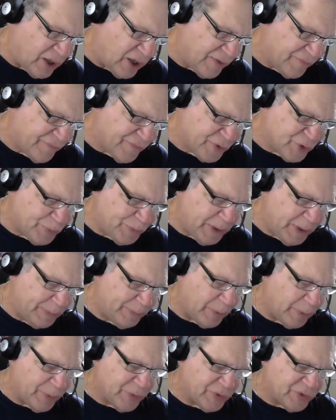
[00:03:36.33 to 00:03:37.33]
offers
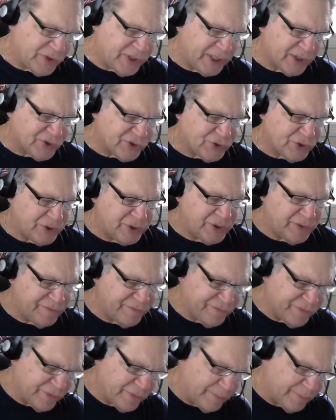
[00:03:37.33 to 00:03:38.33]
people protection
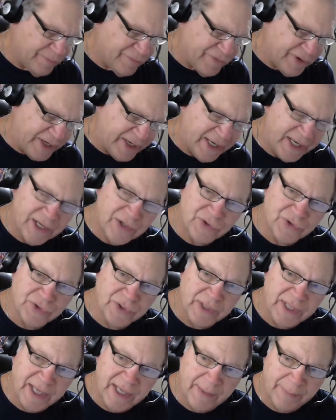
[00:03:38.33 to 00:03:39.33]
from
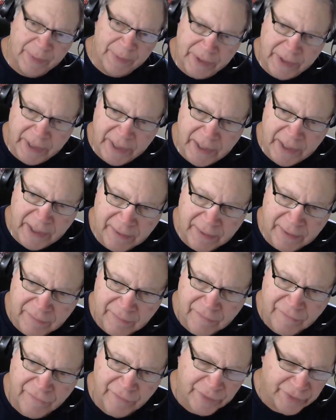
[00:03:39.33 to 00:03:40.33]
financial liability
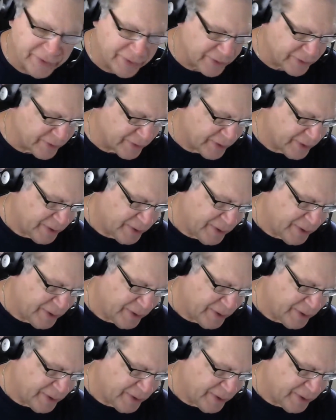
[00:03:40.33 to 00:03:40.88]
for their